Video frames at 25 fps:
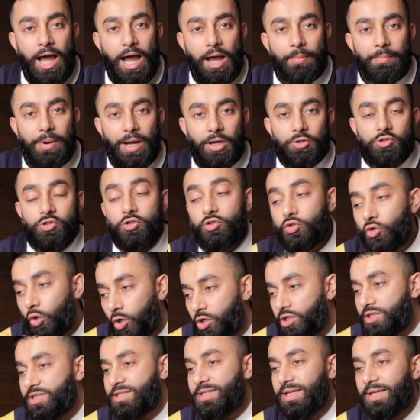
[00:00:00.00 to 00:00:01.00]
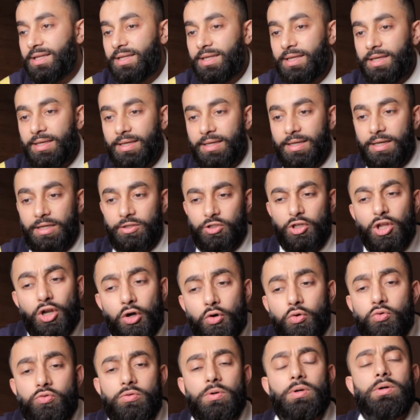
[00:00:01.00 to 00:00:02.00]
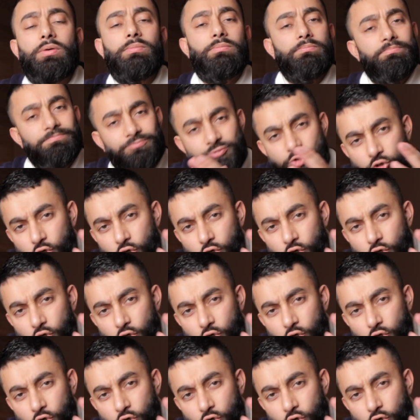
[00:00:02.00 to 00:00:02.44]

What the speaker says: about not sinning and, you know,